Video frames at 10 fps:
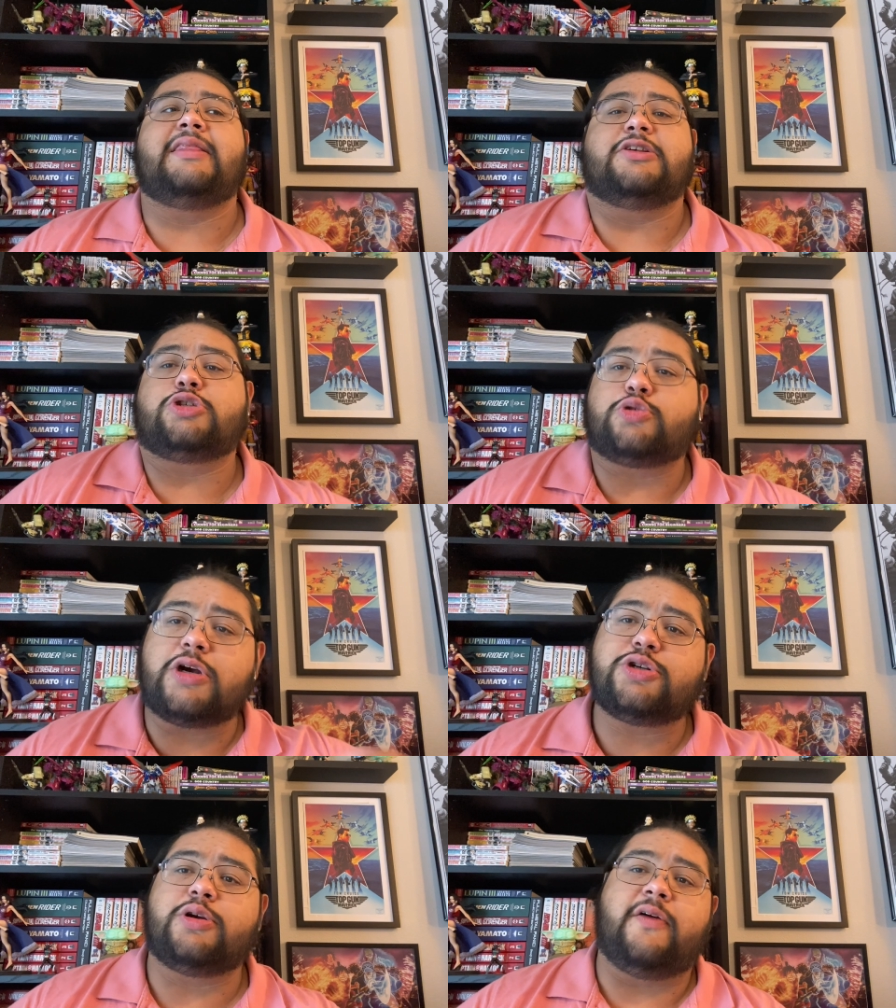in the
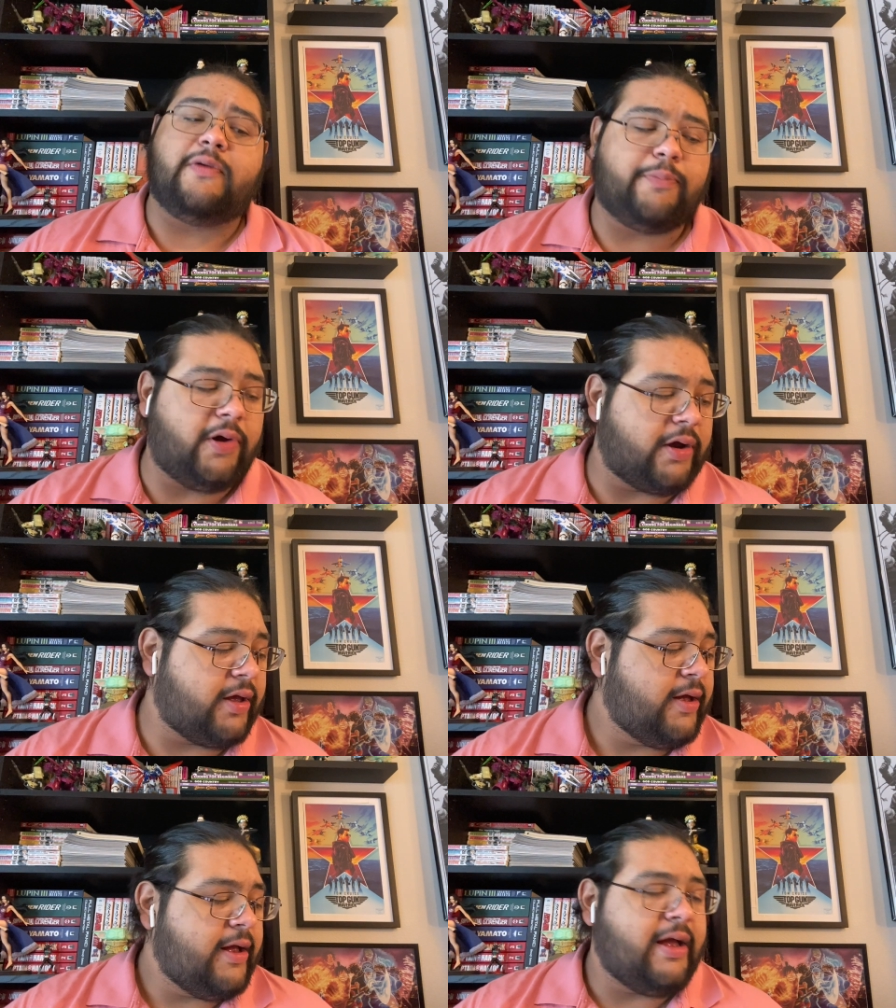structure of a book,
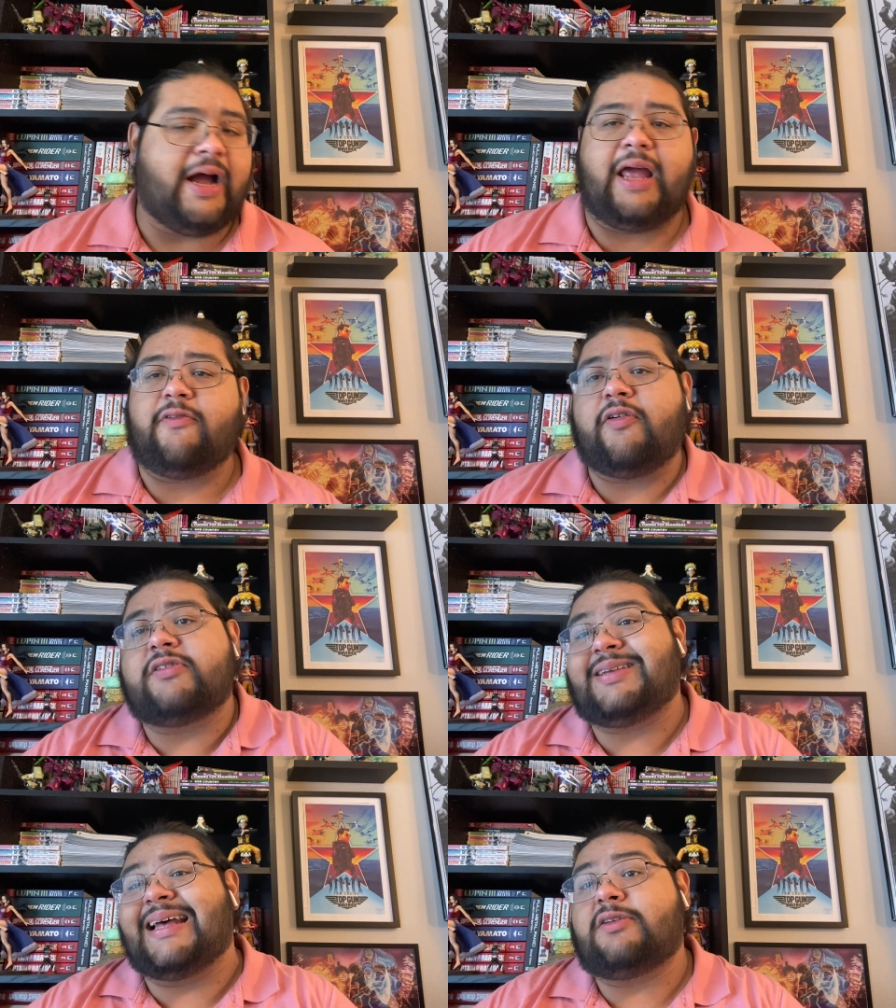uh, it felt
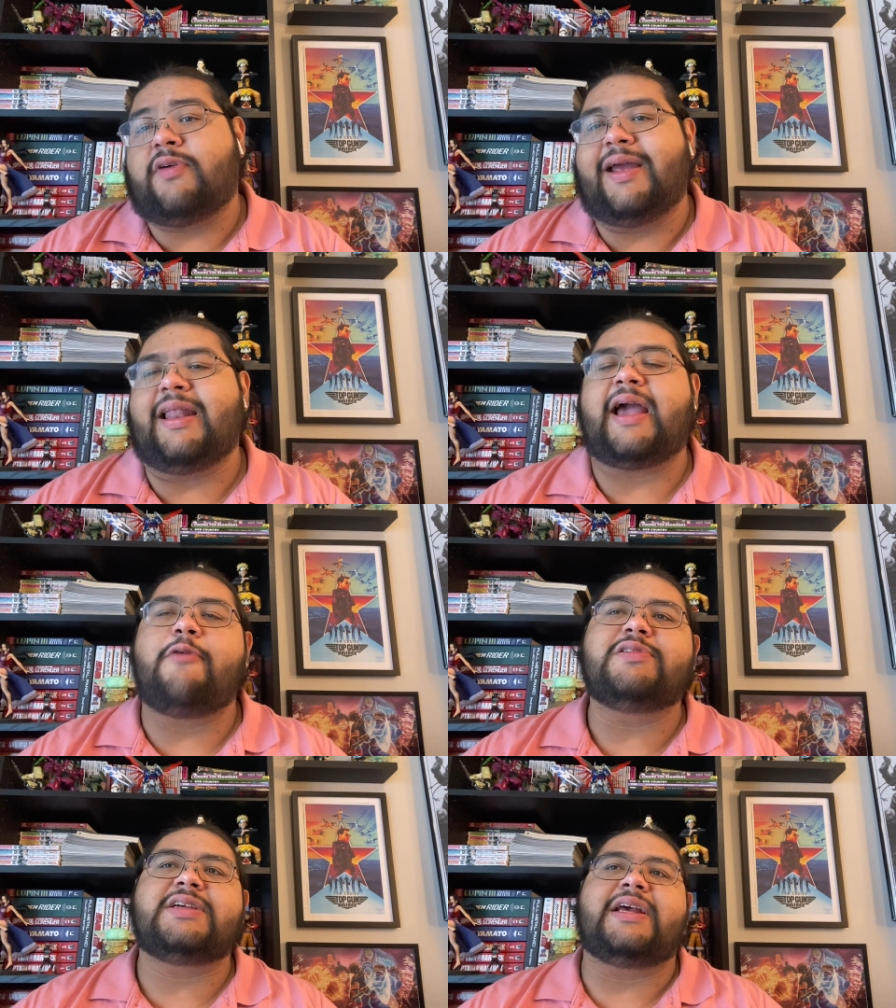satisfying. Like, I
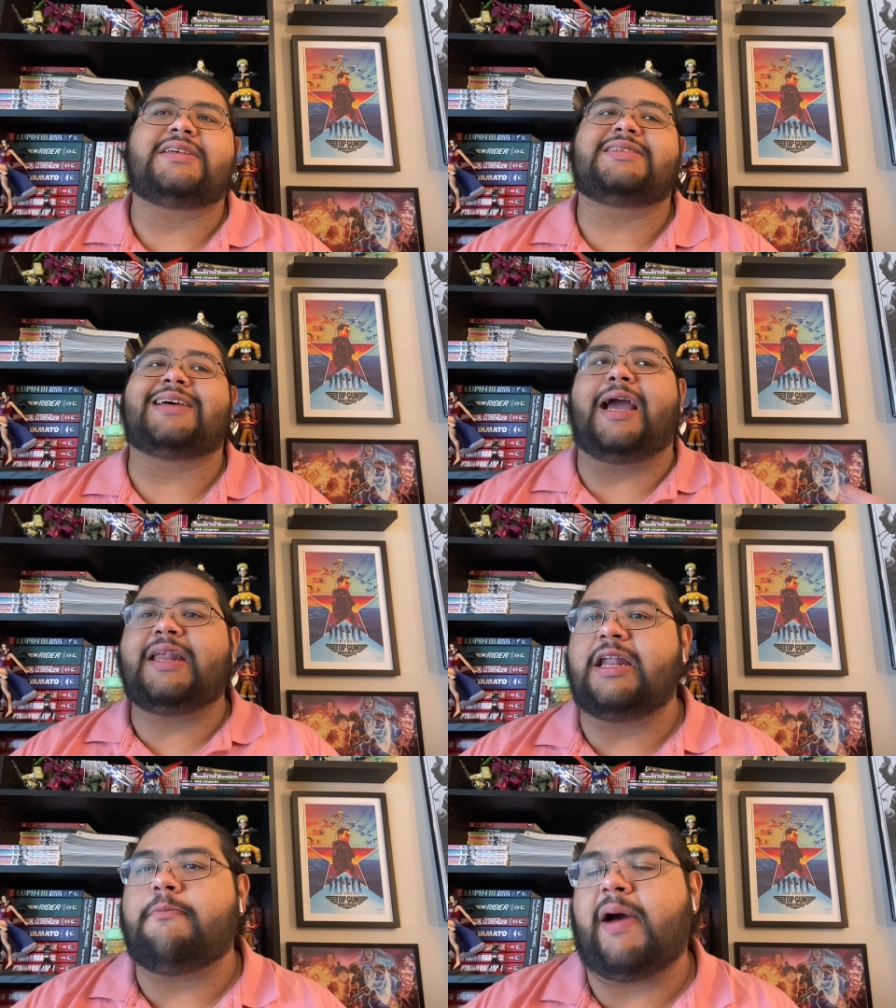wasn't
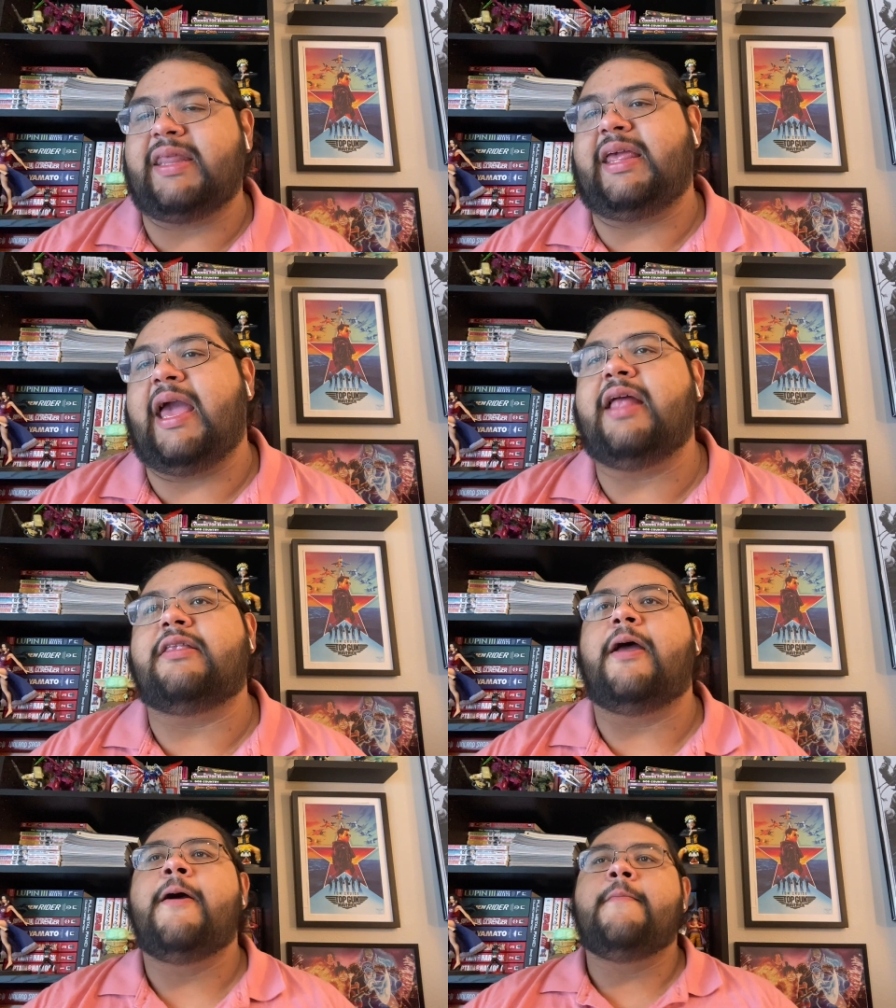excited by the end.